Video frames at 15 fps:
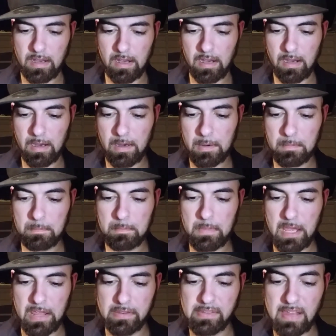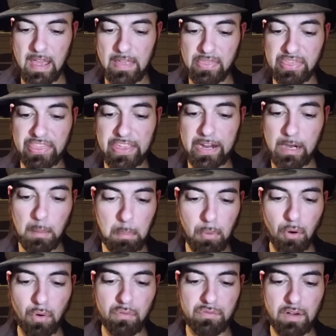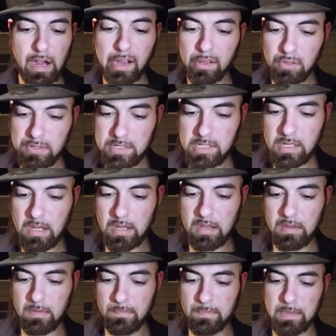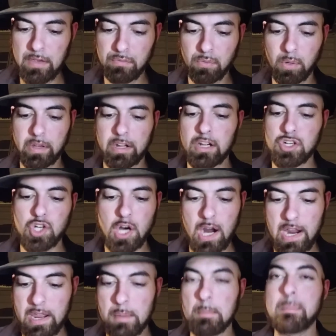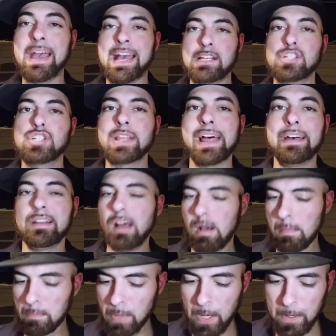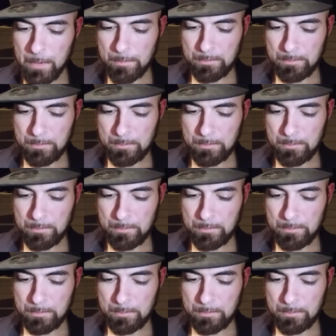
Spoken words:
and their profiles, if we're going to try and match that up,